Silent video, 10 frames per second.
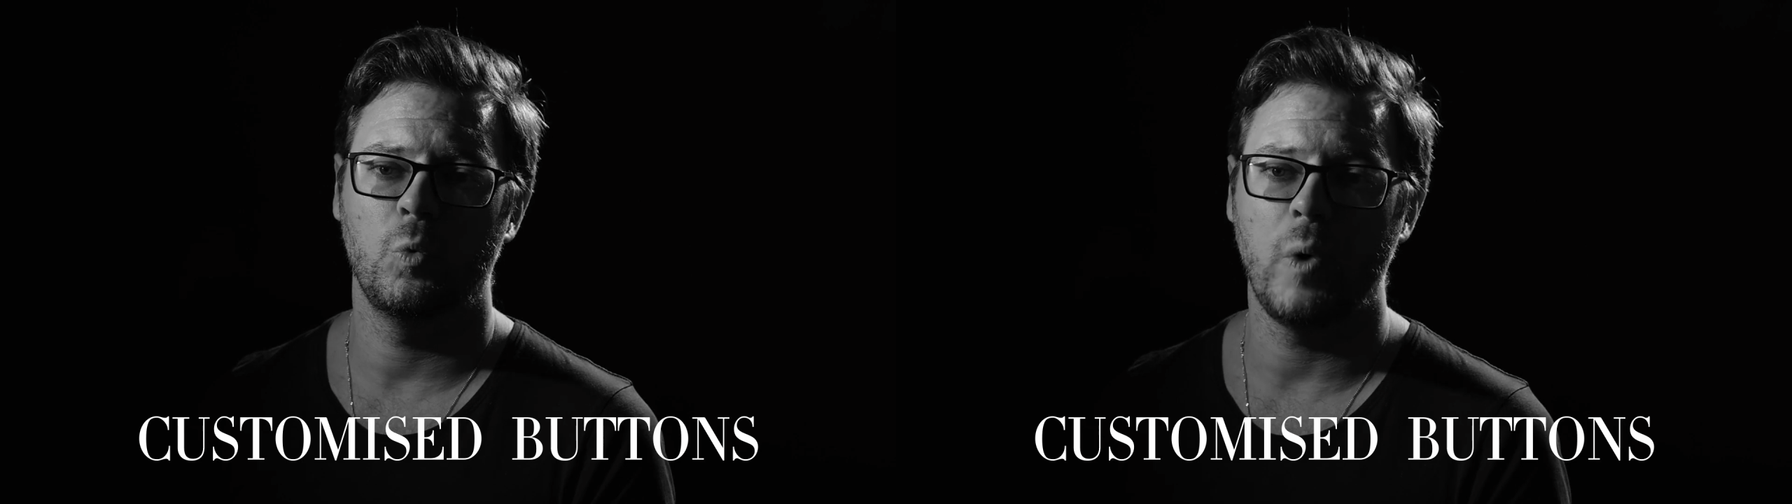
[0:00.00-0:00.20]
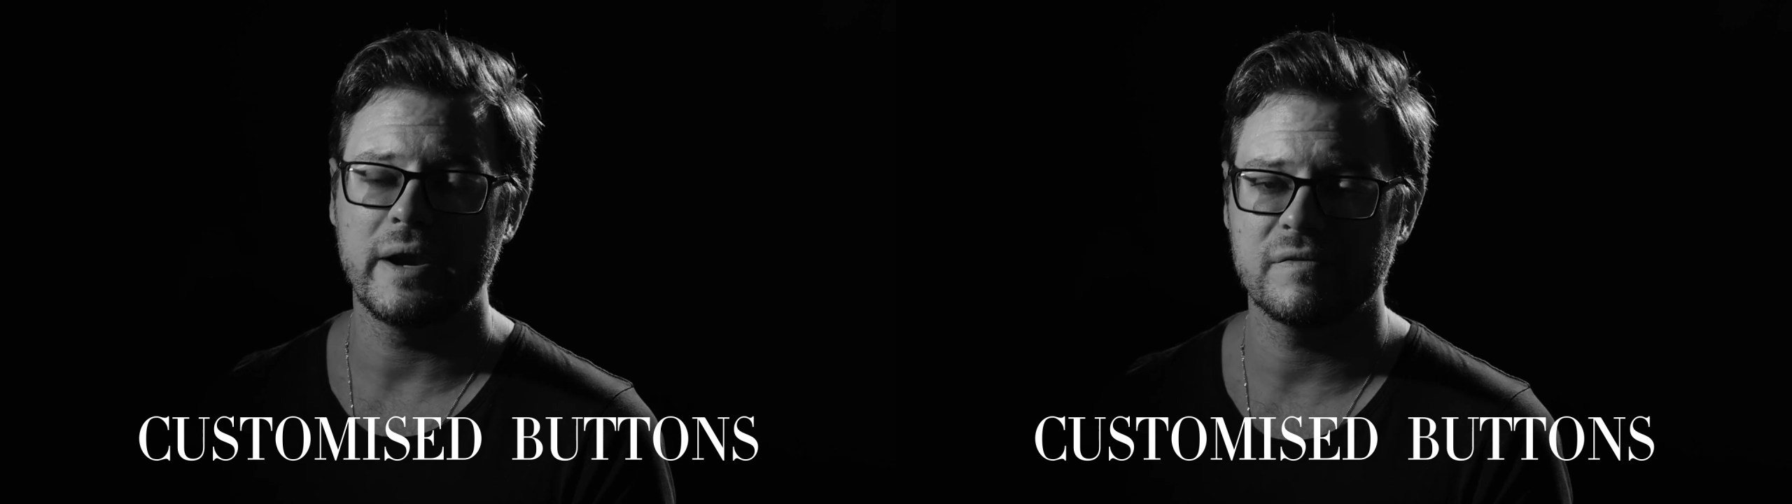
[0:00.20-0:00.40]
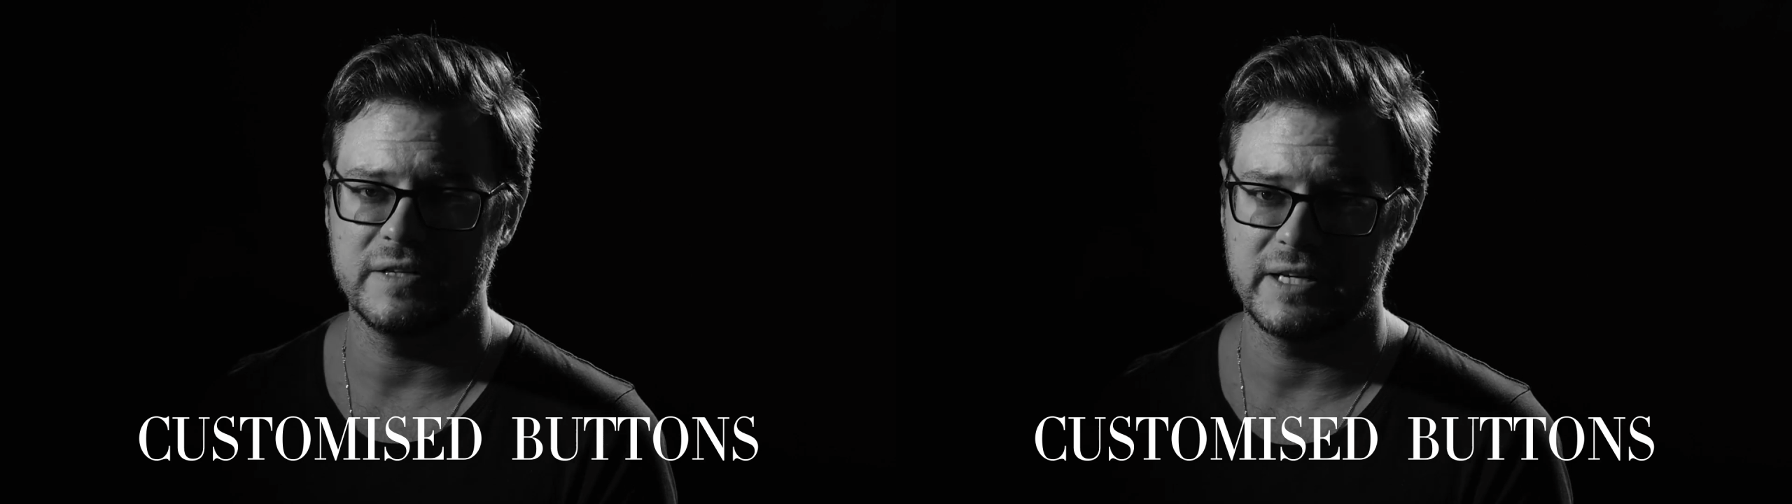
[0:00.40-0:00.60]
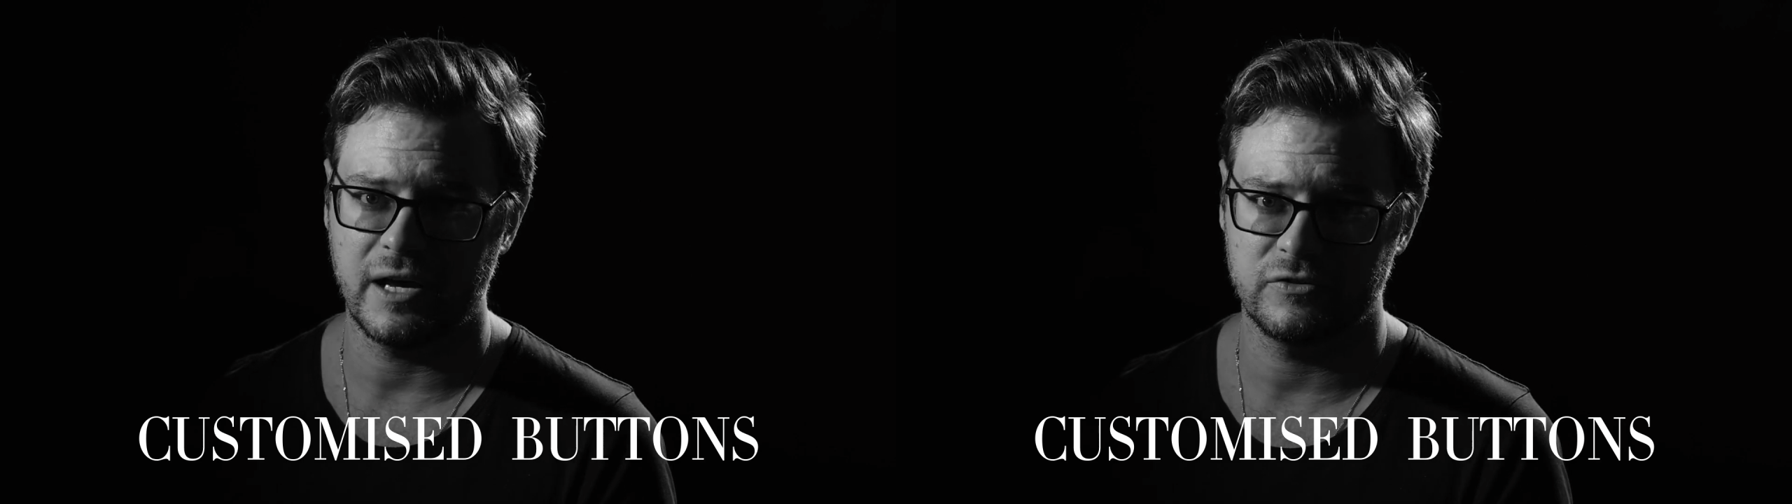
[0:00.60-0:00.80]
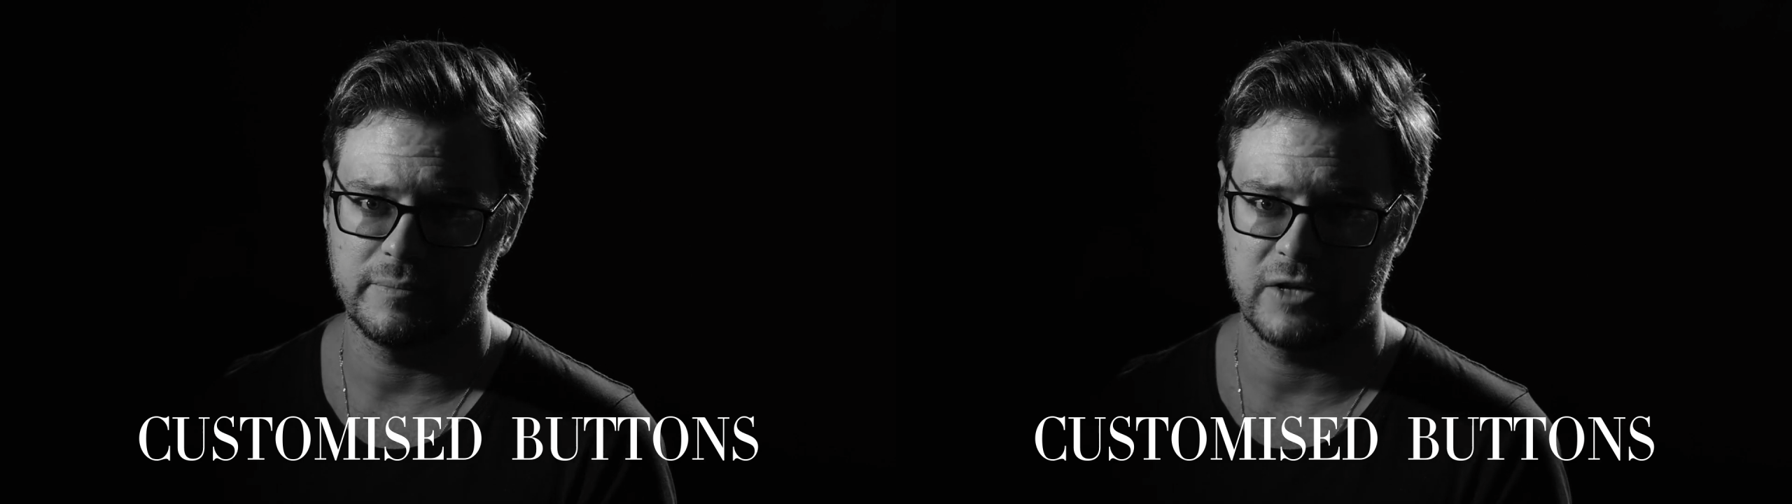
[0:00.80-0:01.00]
wonderfully
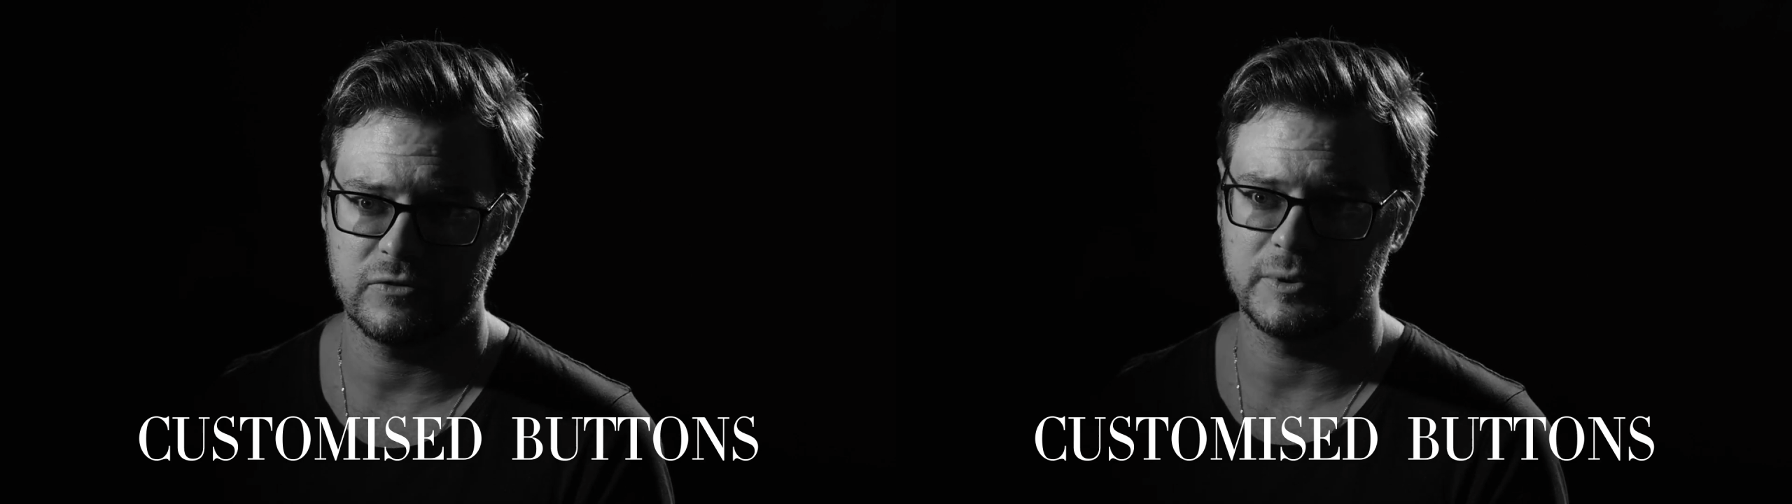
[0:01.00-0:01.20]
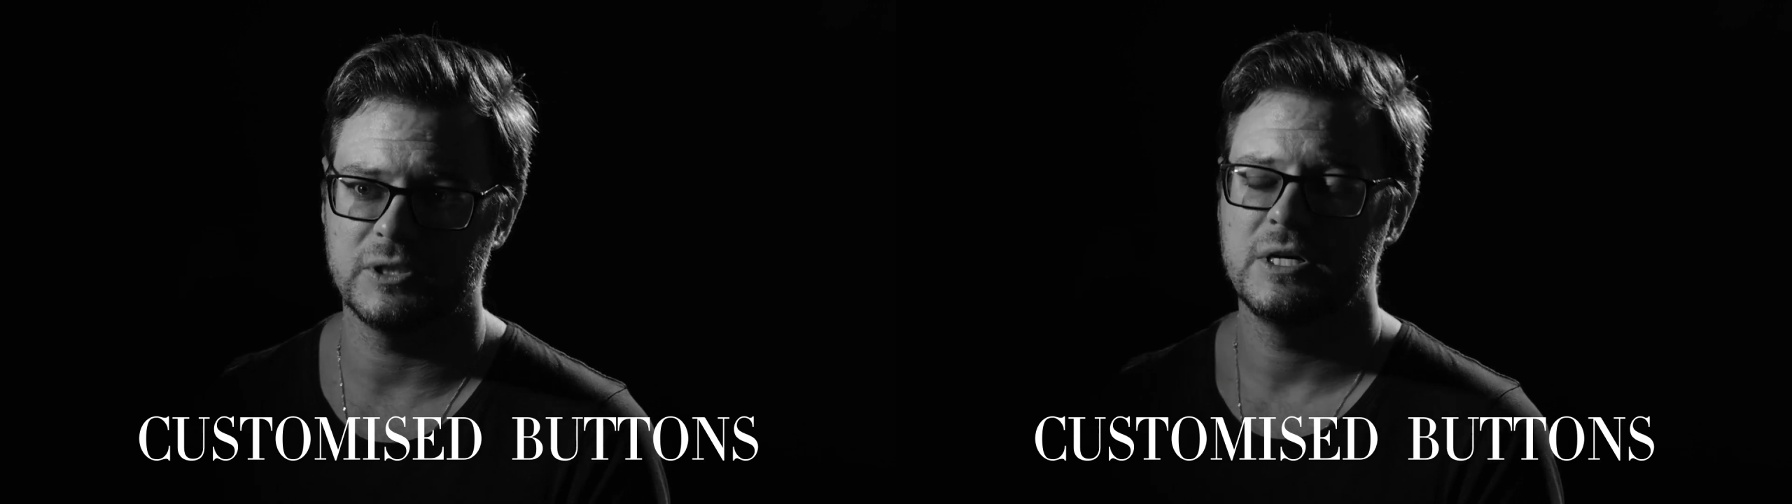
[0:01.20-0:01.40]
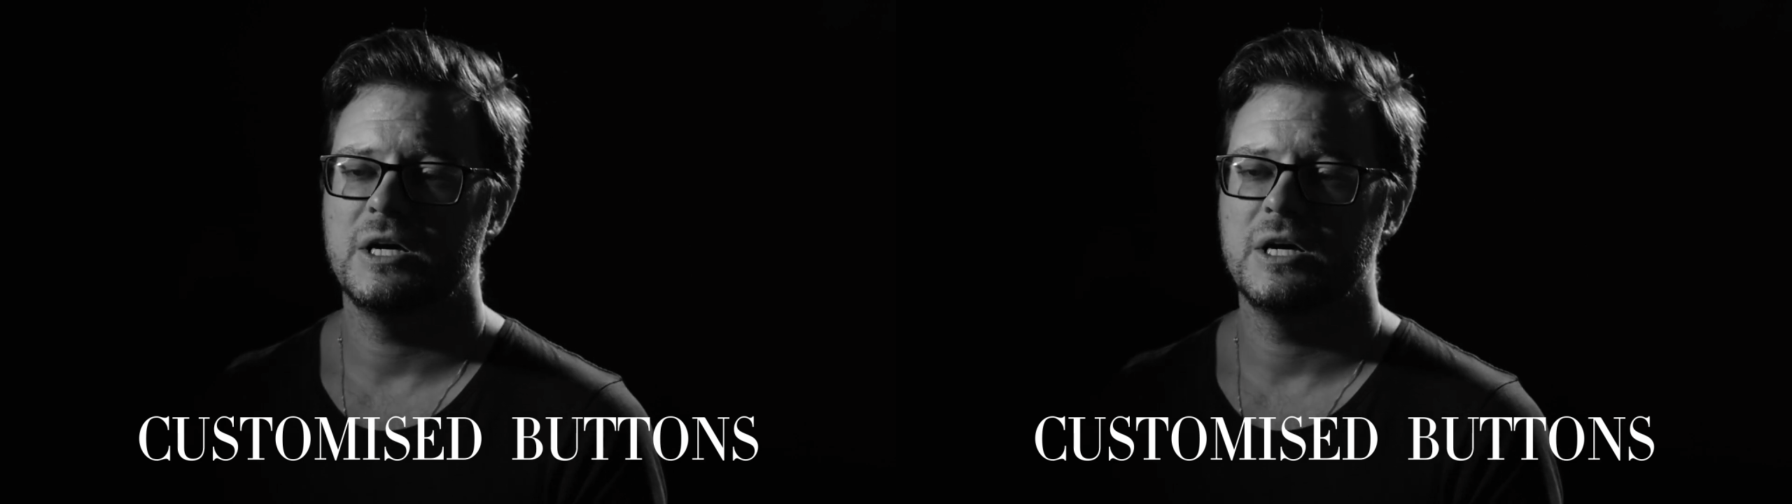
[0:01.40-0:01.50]
customizable,